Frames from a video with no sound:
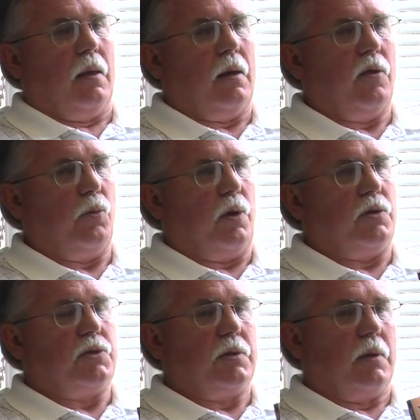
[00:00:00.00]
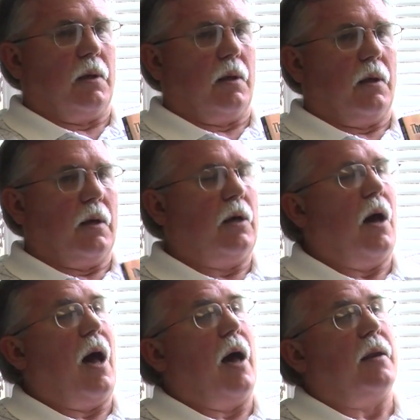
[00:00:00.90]
In other words,
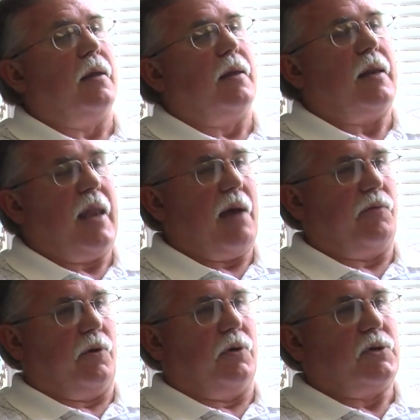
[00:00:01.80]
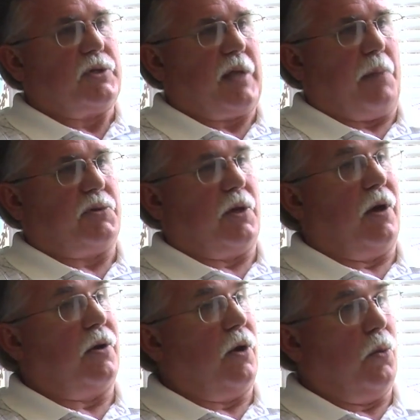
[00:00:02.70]
God never steps
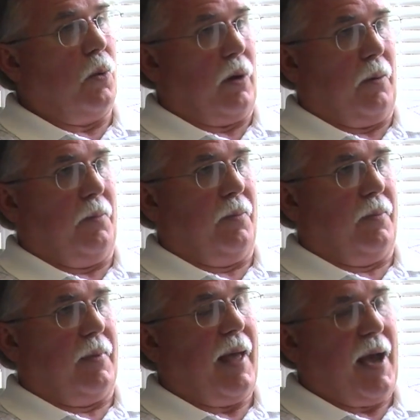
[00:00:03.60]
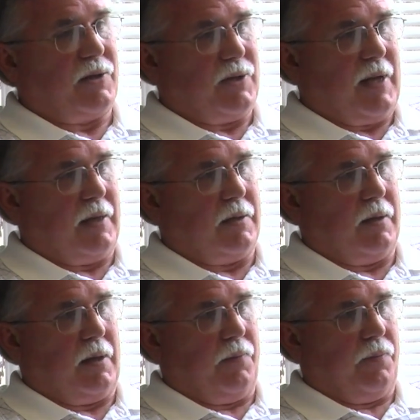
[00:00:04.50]
on a worm
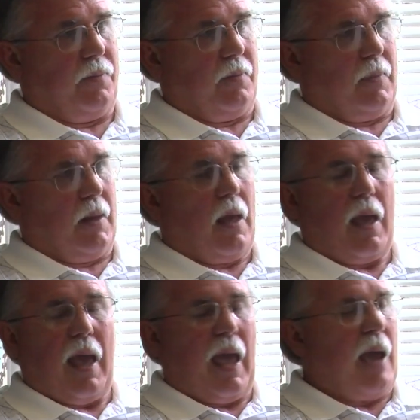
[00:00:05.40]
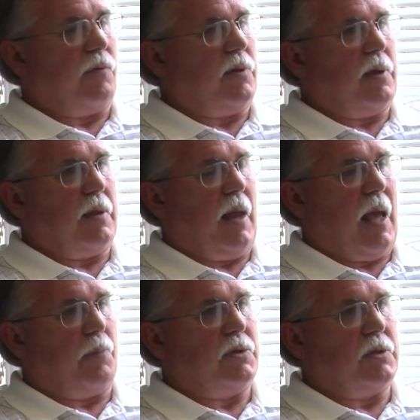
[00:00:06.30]
accidentally. Everything that
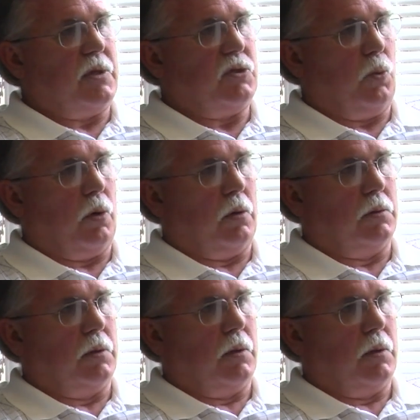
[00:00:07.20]
happens in this world